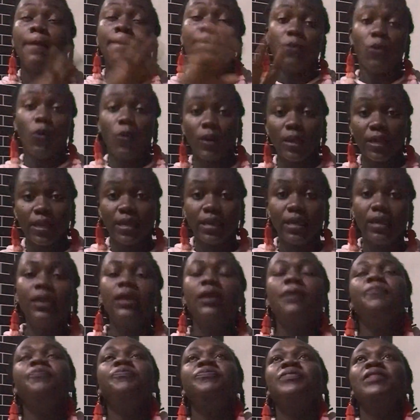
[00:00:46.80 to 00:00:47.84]
bulky,
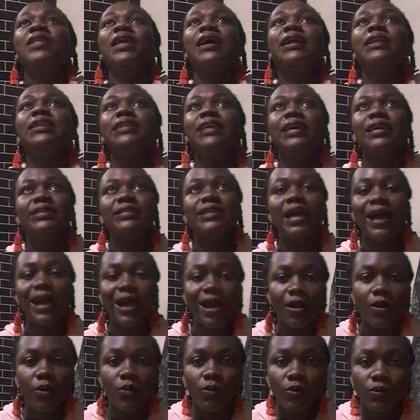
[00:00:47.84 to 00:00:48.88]
and then
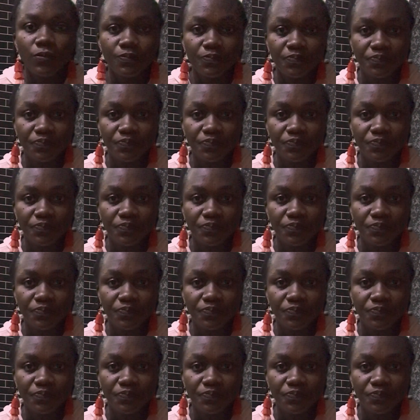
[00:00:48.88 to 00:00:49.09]
how